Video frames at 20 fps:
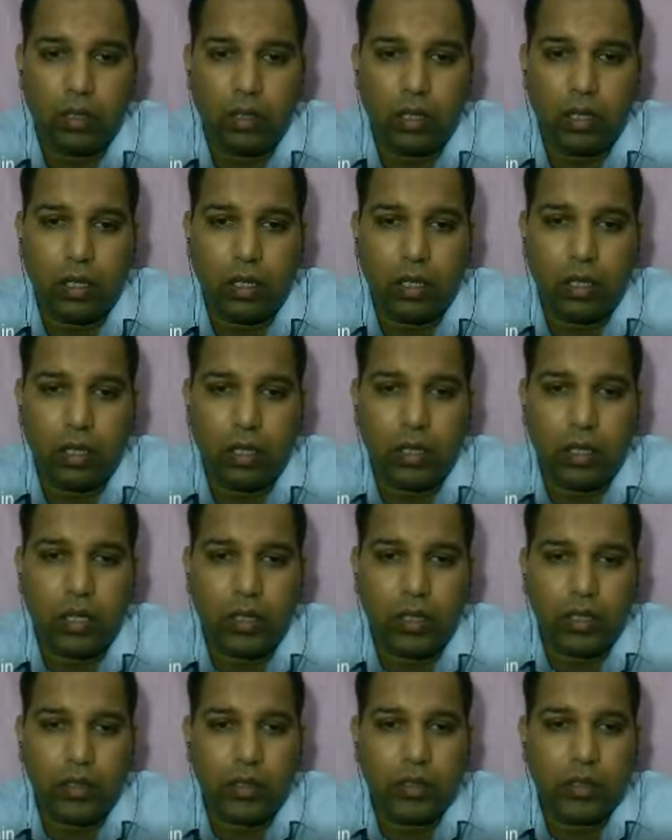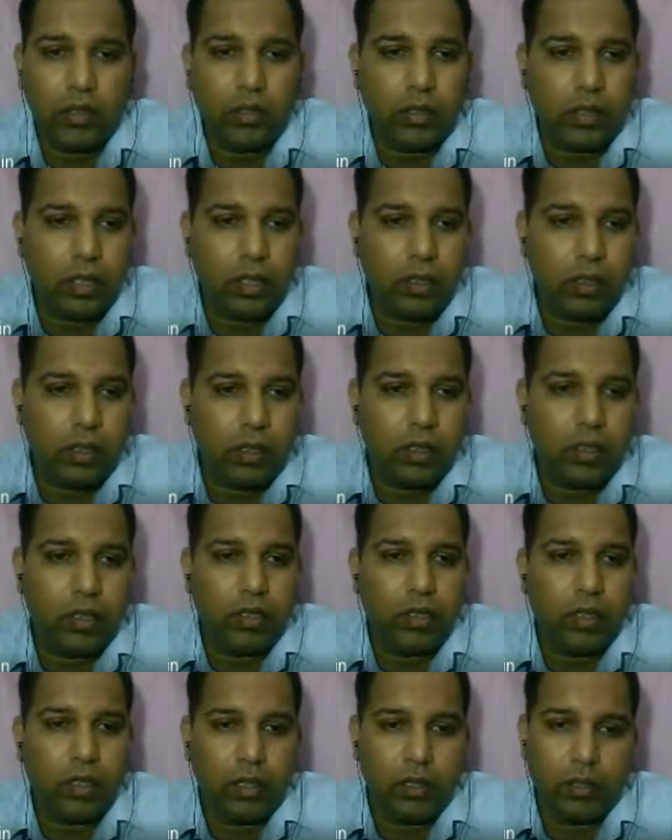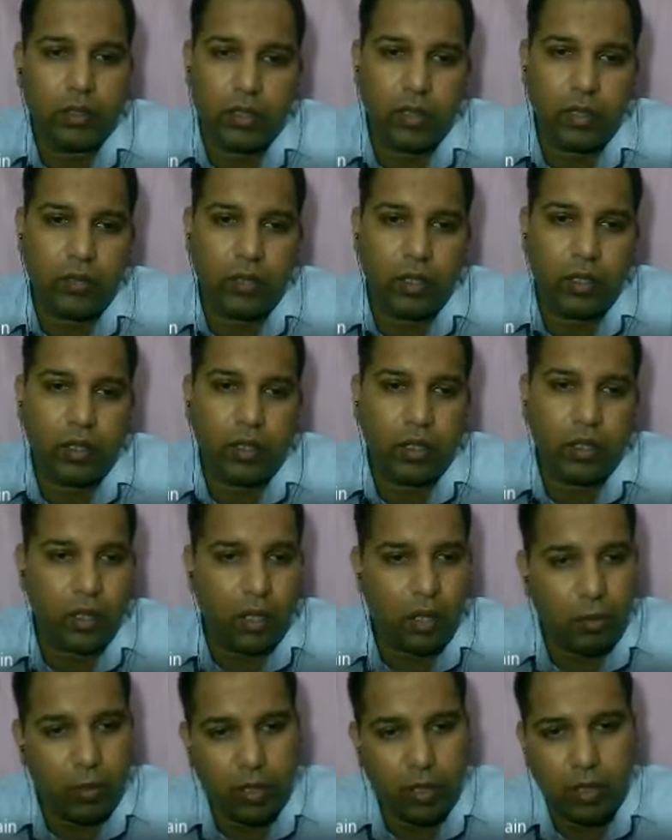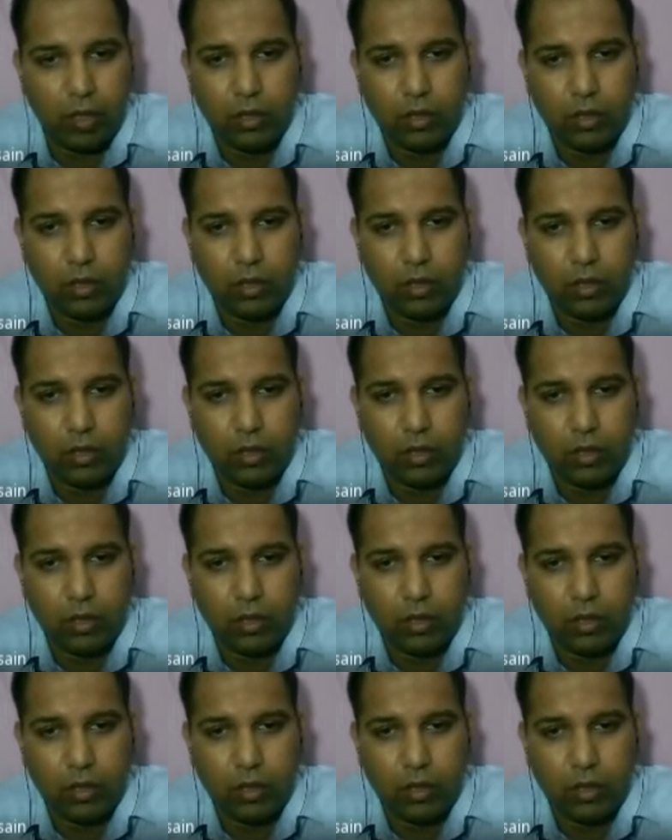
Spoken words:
The latter is conducted in safety cabinets.